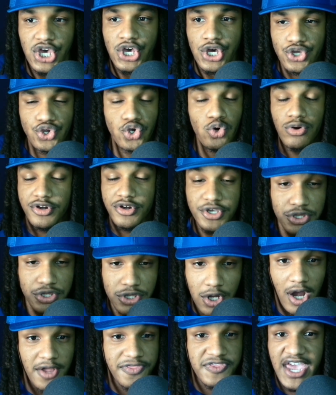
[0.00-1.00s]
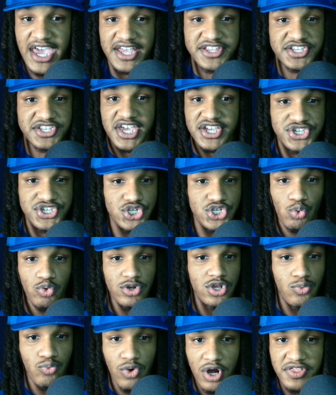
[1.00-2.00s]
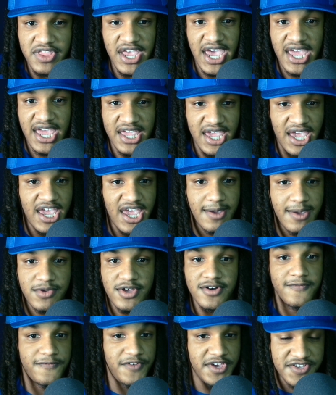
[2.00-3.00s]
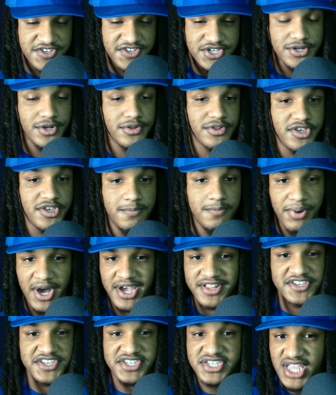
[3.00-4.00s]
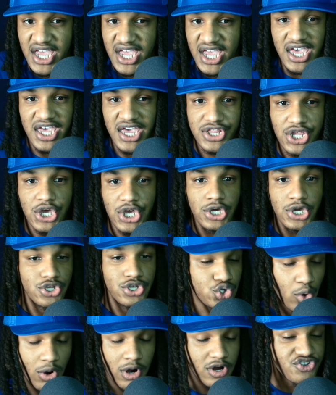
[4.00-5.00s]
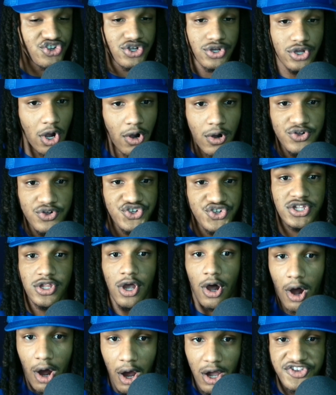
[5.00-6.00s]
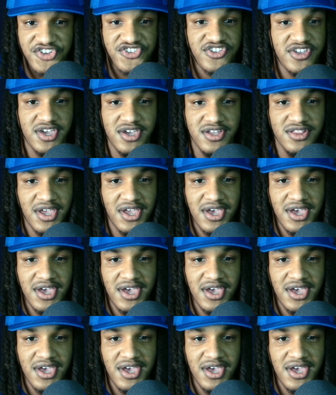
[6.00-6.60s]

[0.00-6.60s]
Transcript: You would have thought that Texas would have won that game convincingly, but instead, Georgia goes into Austin